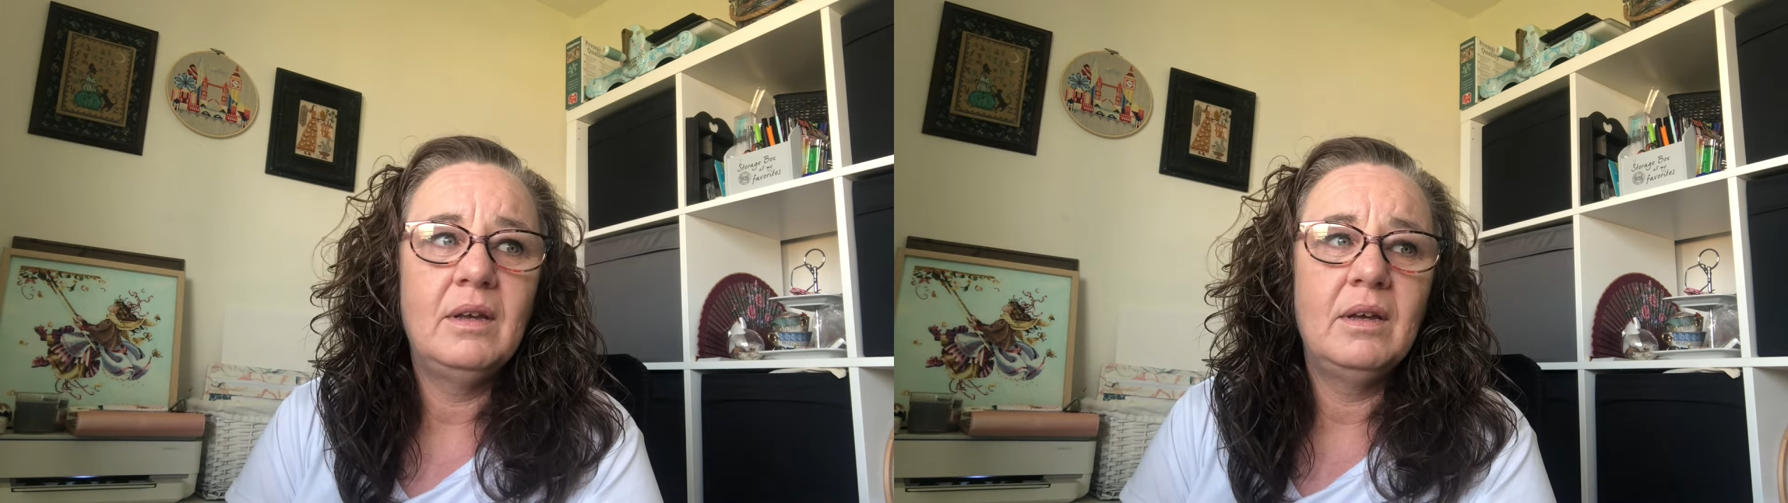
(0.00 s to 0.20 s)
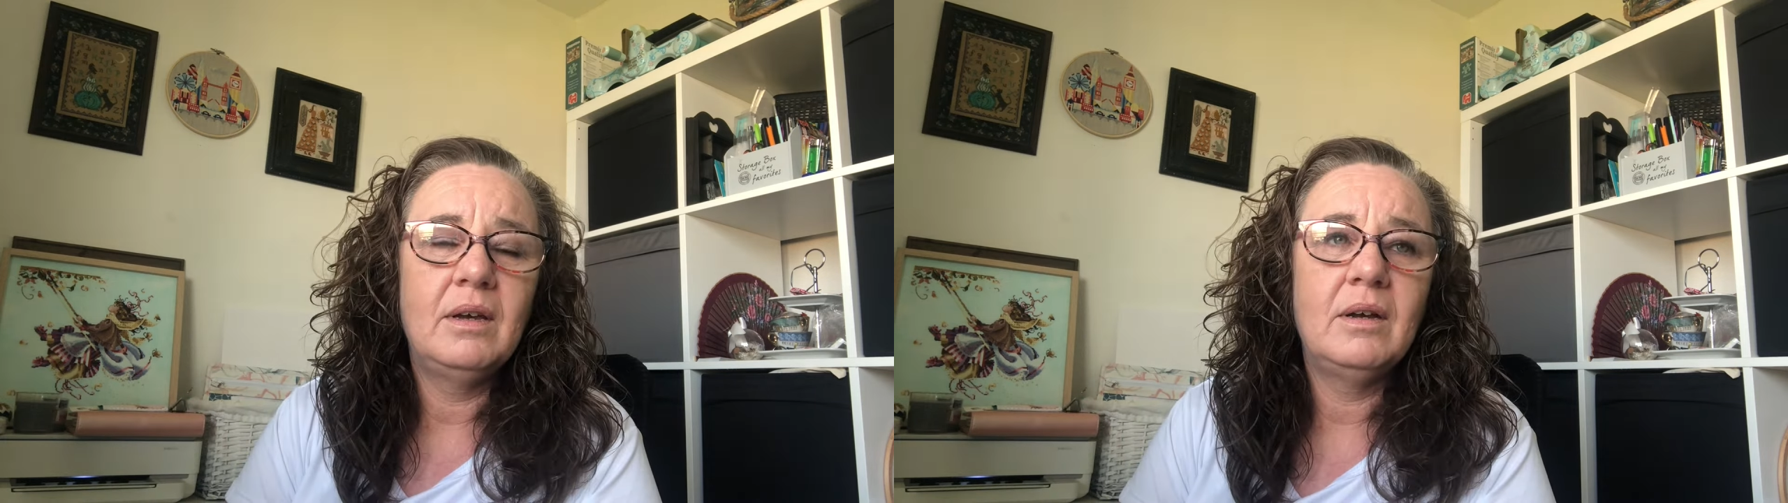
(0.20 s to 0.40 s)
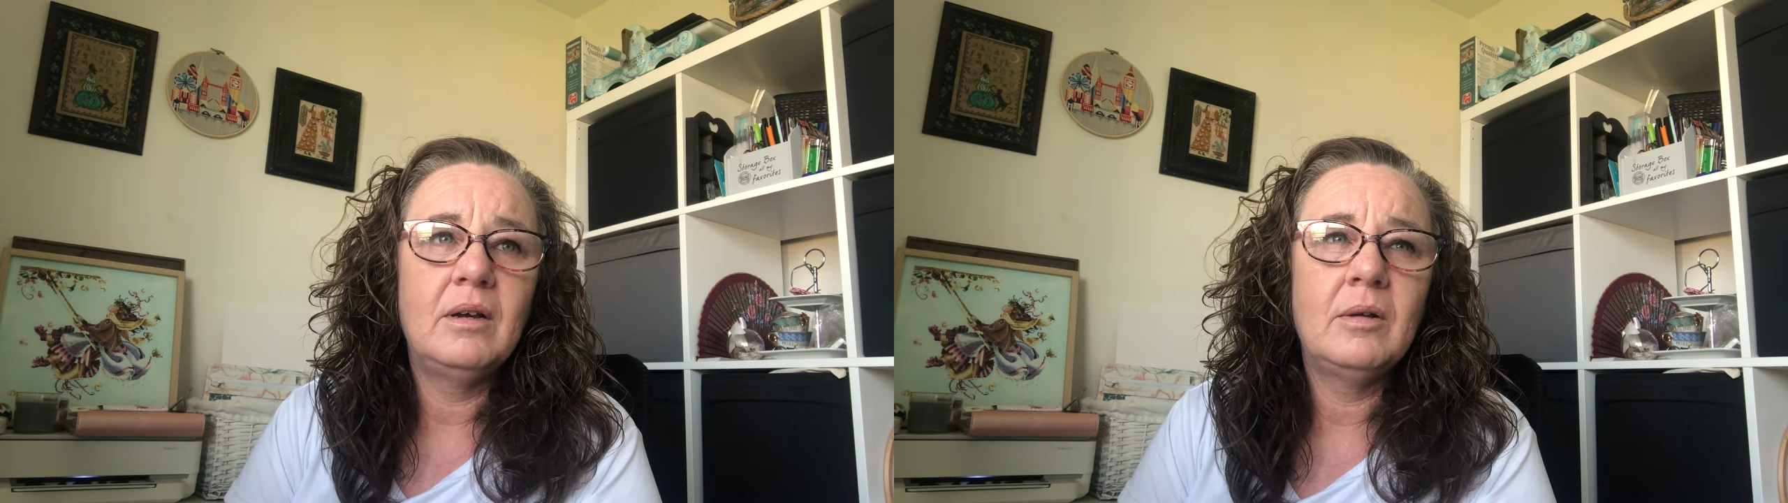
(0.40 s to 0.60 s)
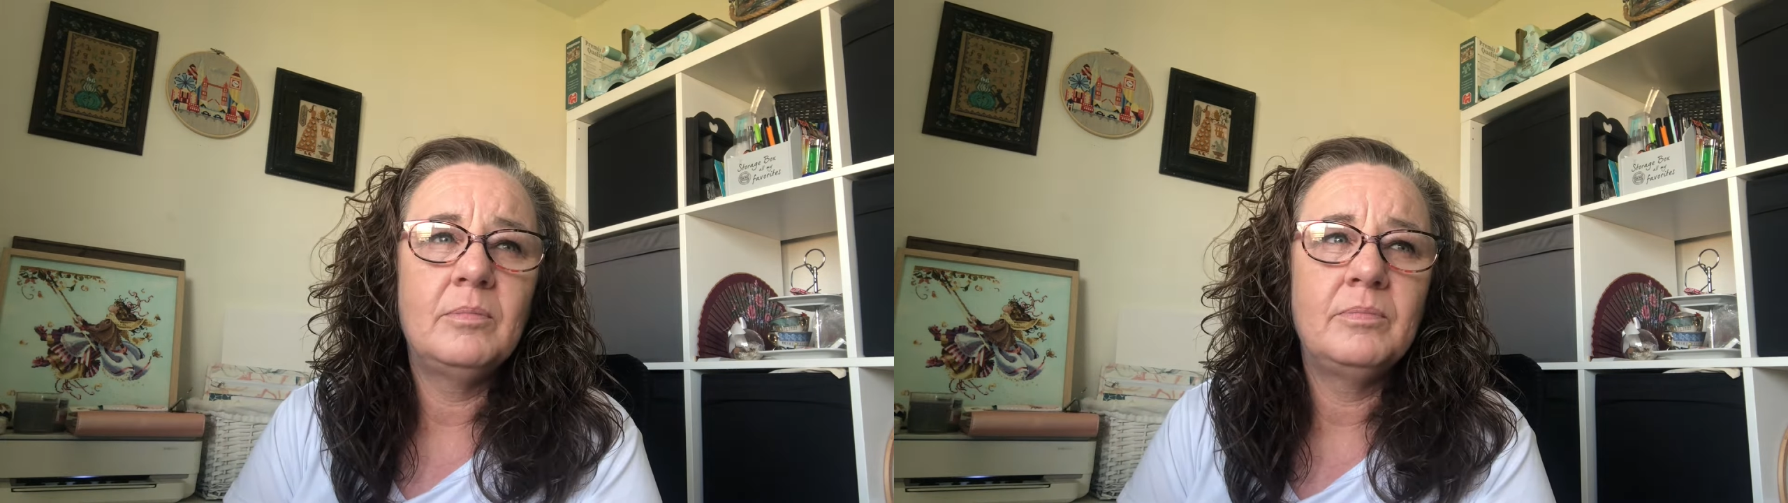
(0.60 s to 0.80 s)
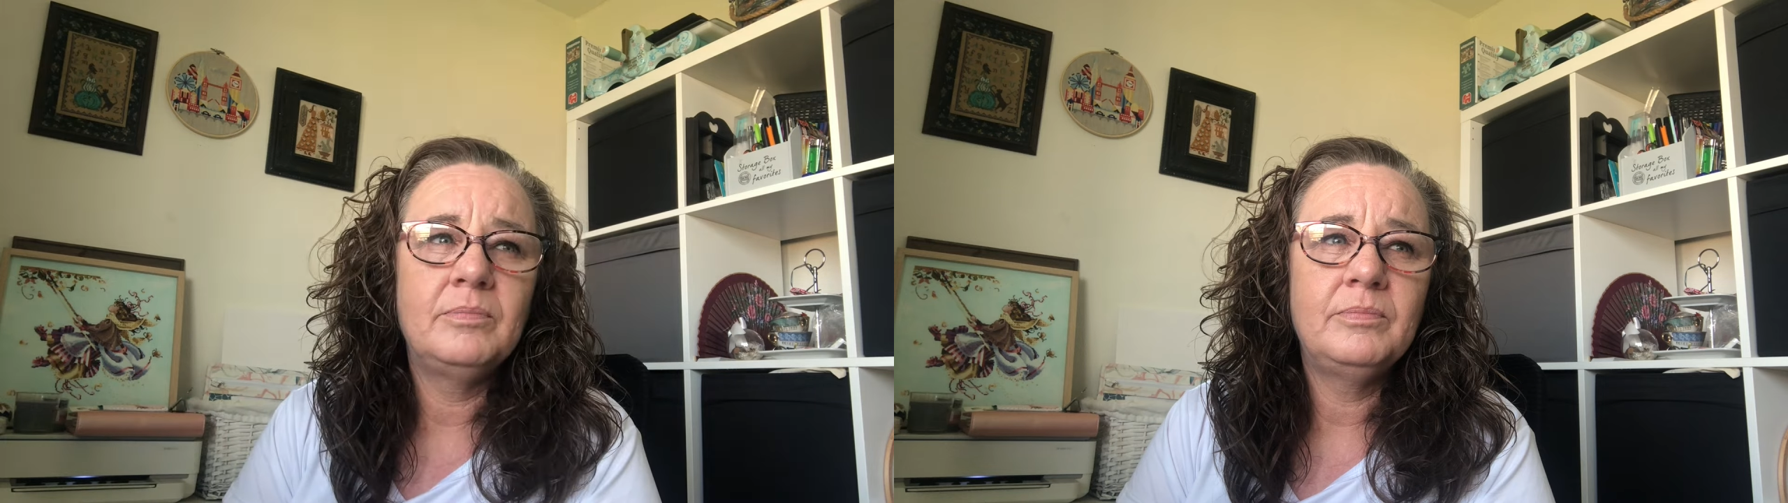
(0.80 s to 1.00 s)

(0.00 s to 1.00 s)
I